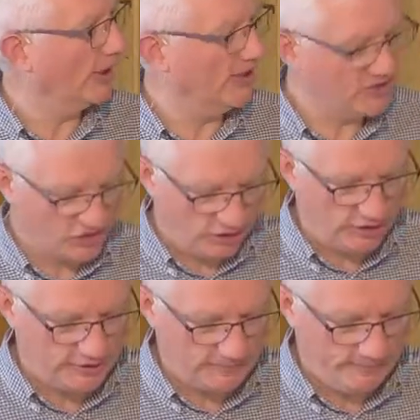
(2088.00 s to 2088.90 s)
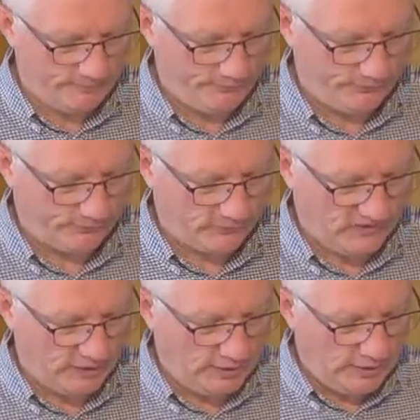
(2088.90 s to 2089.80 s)
incident.
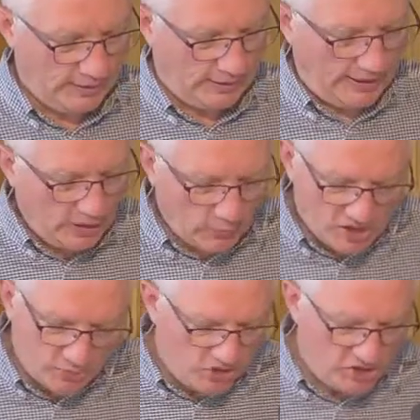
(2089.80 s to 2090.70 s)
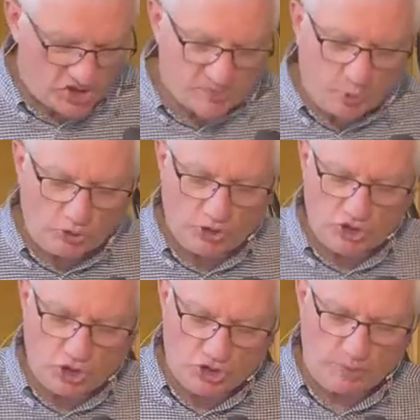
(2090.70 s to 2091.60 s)
And likewise, when Jesus spoke to the
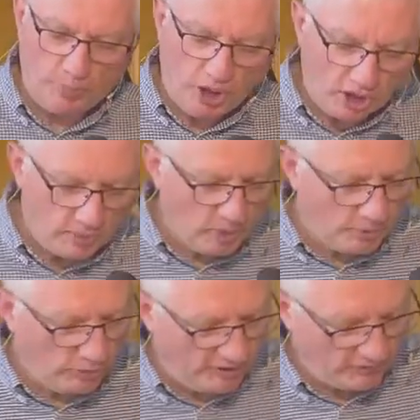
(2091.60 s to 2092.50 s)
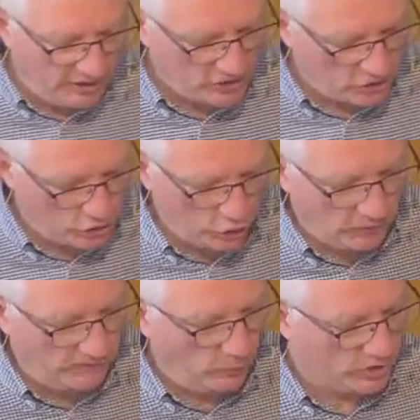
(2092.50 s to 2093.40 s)
church at Pergamum in Revelation 2 and
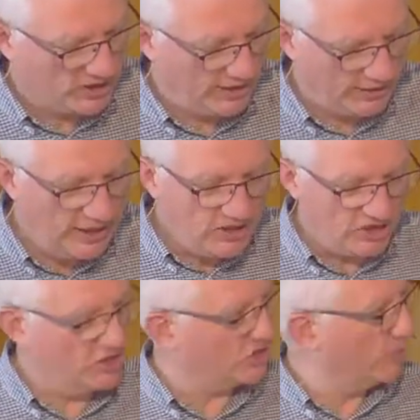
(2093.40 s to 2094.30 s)
14, Jesus